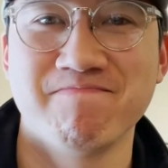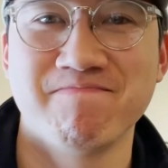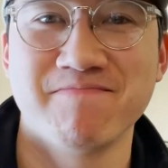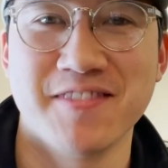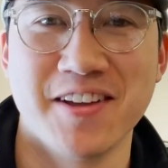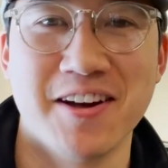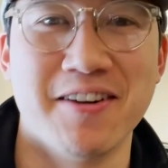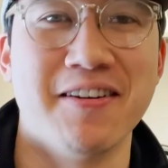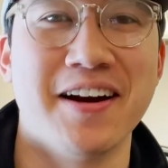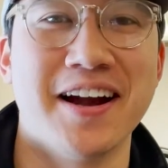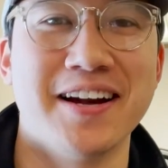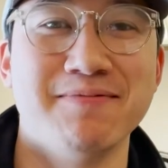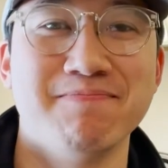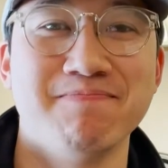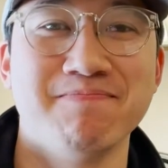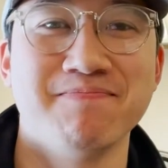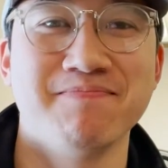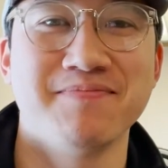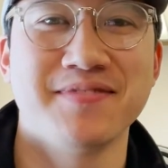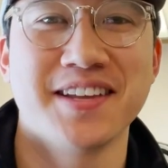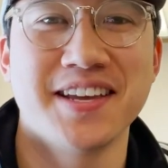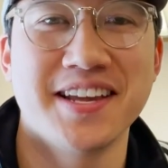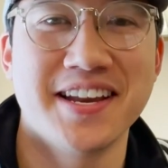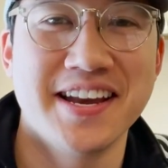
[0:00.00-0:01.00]
All right,
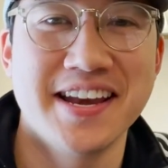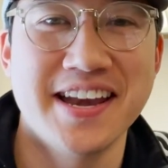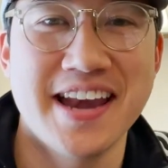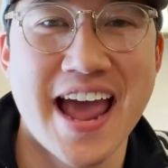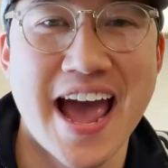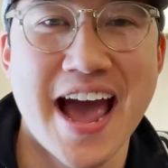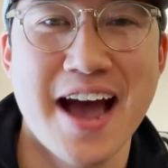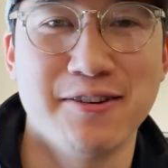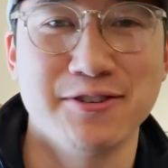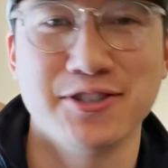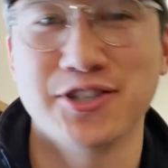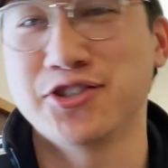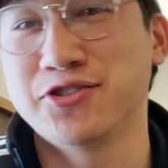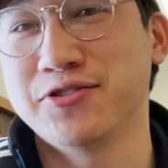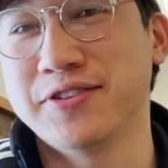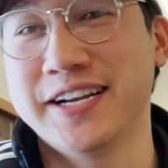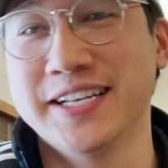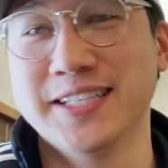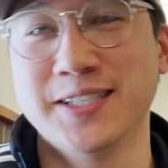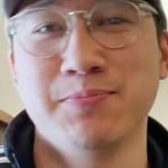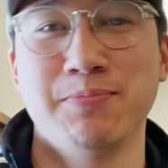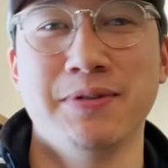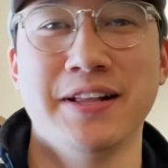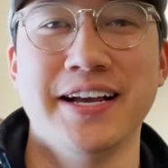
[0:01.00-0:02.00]
now it's
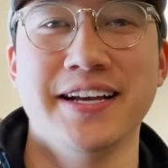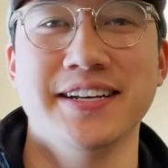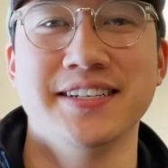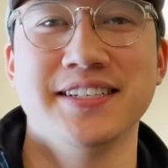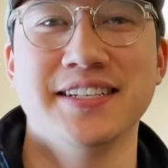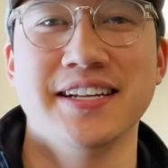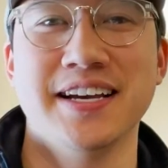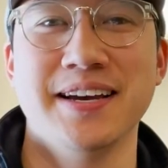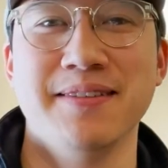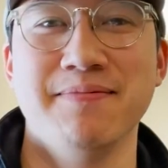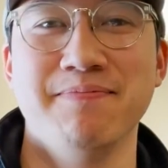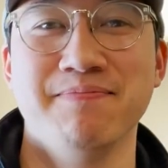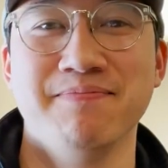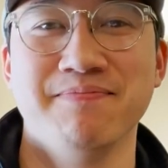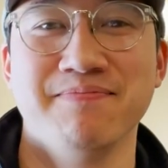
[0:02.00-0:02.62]
transplant time.